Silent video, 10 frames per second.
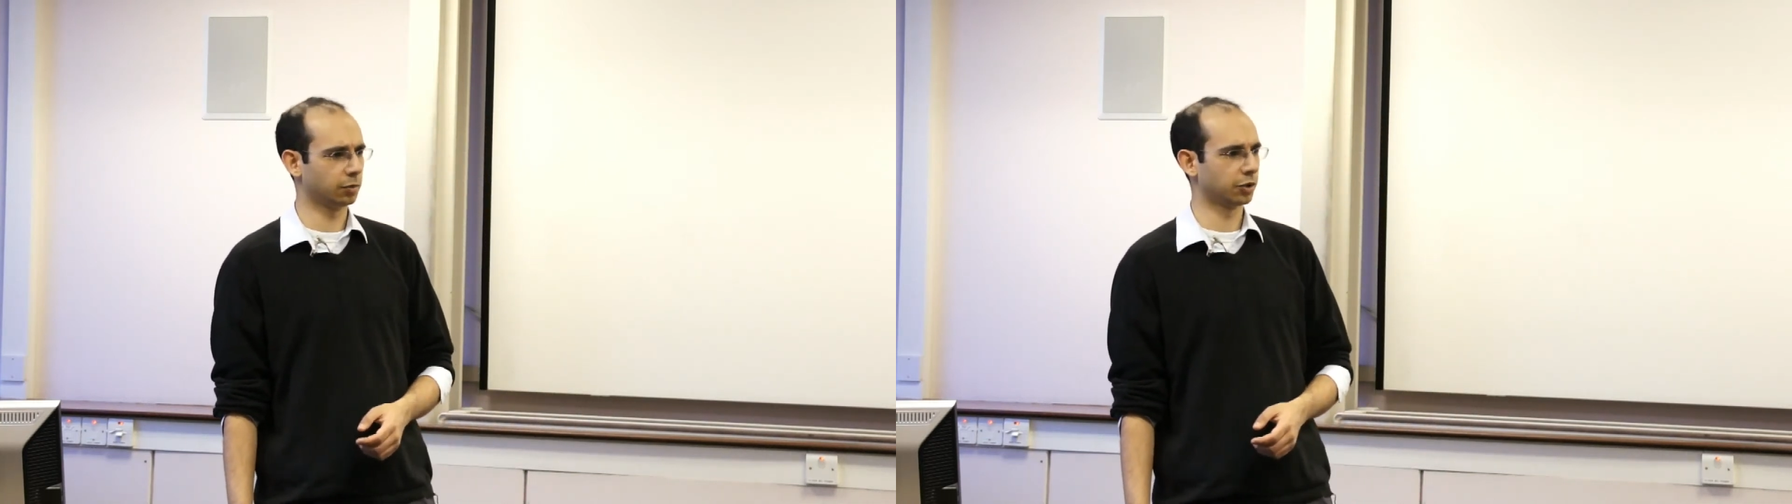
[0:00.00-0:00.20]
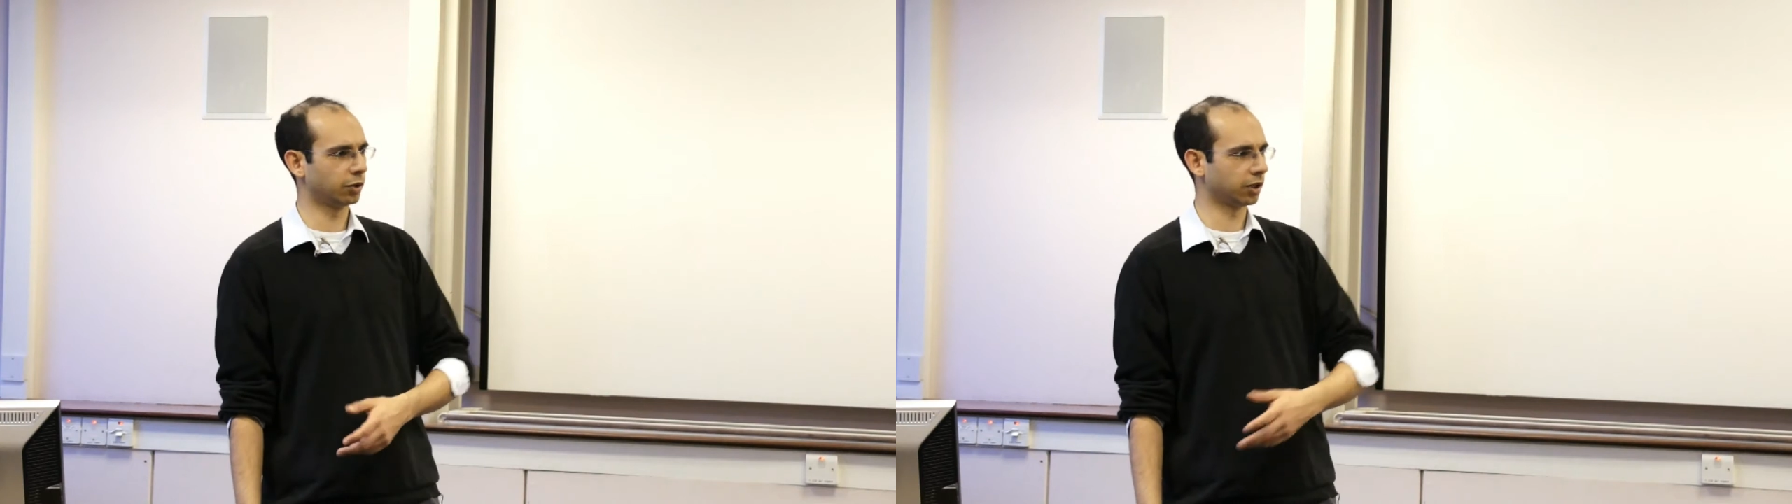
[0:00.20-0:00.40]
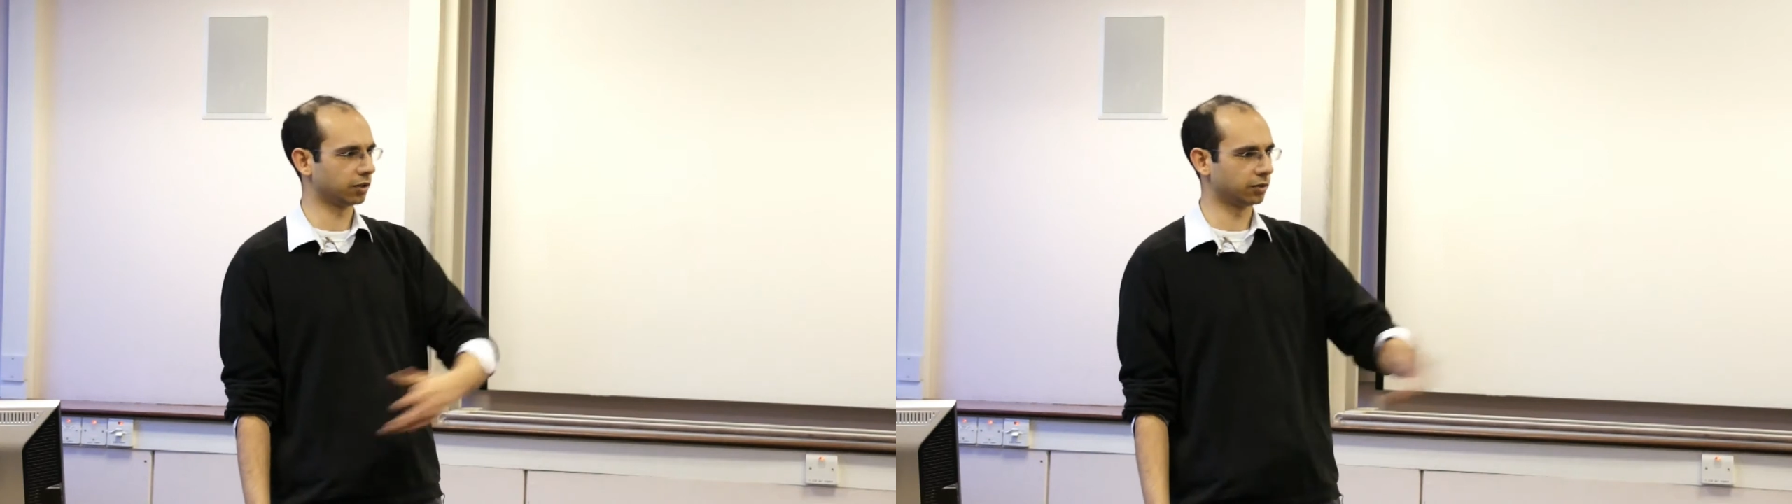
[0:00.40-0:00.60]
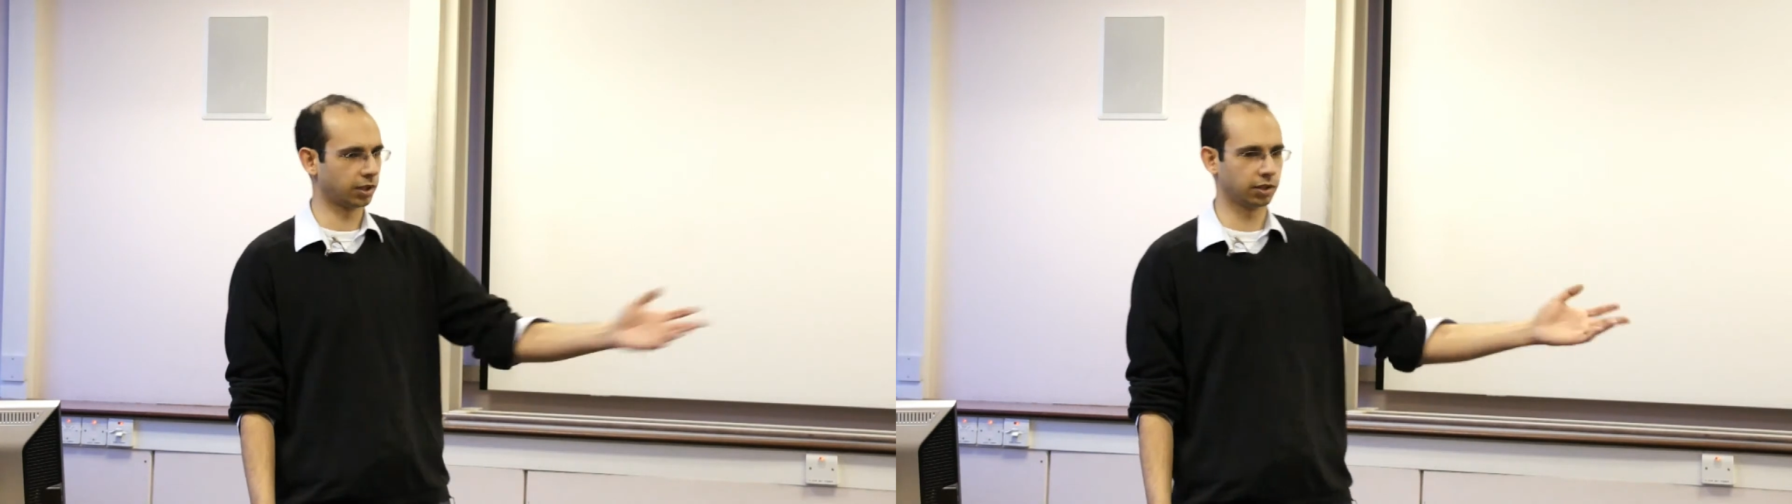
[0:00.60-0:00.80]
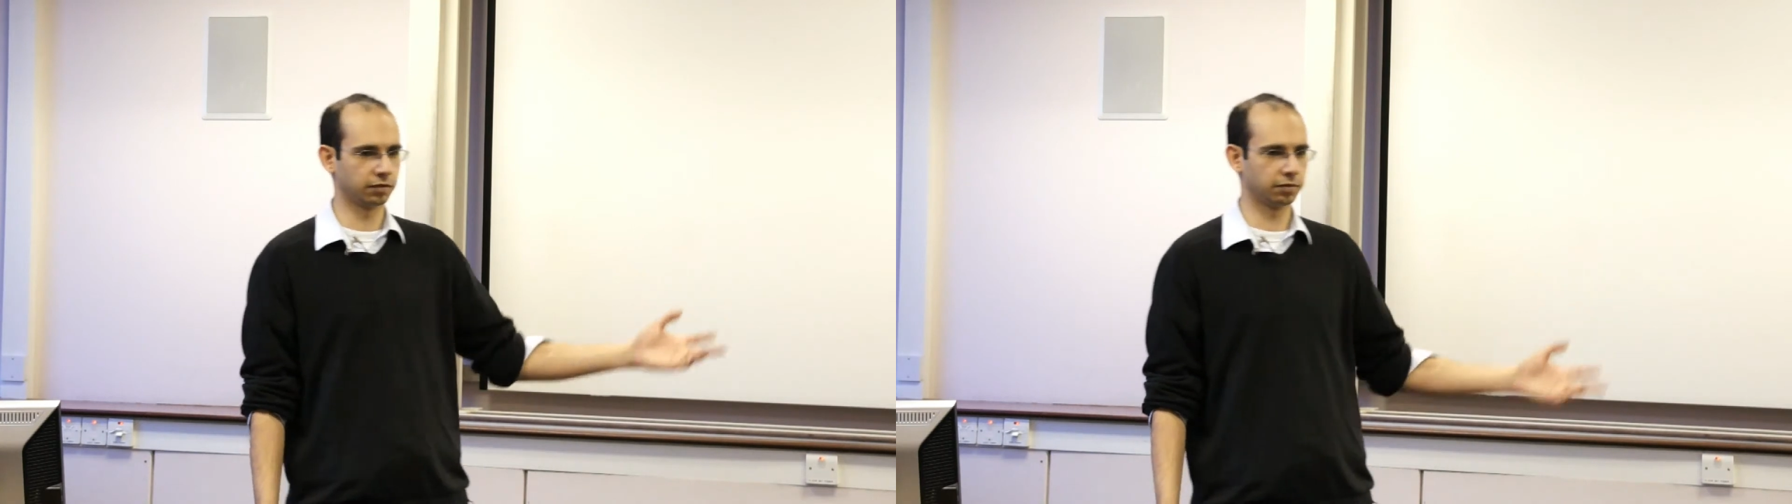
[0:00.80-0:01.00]
much work to
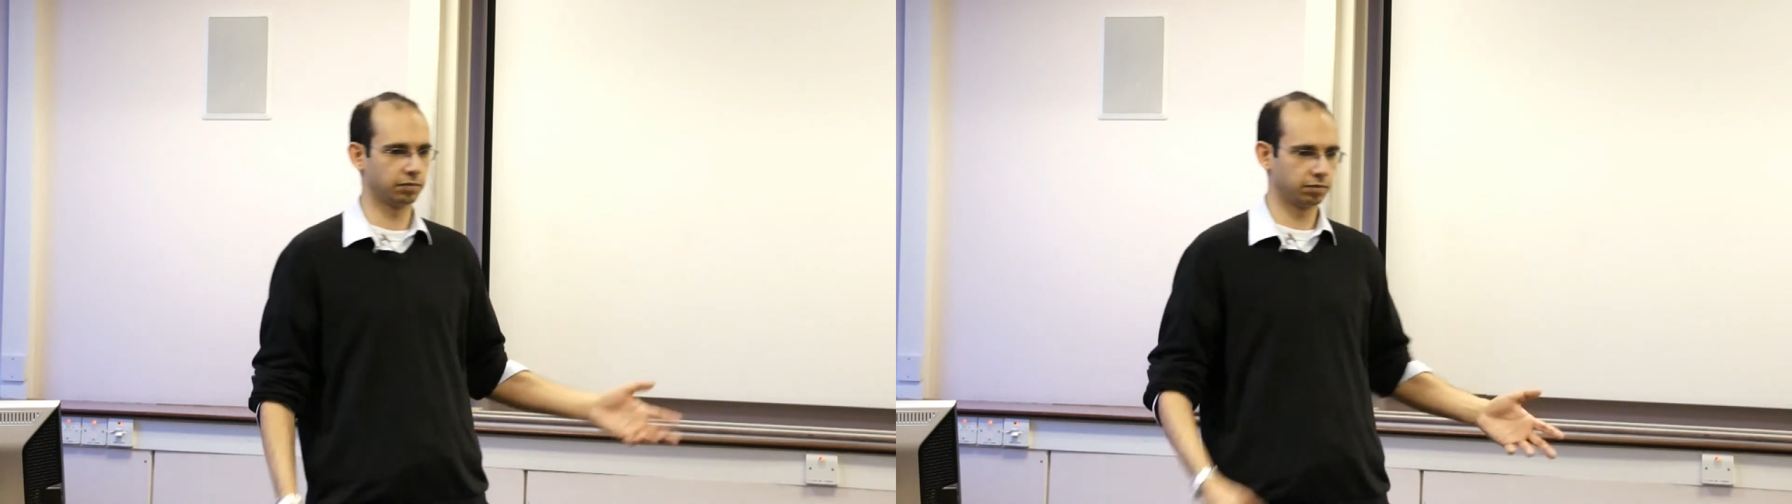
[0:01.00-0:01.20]
kind of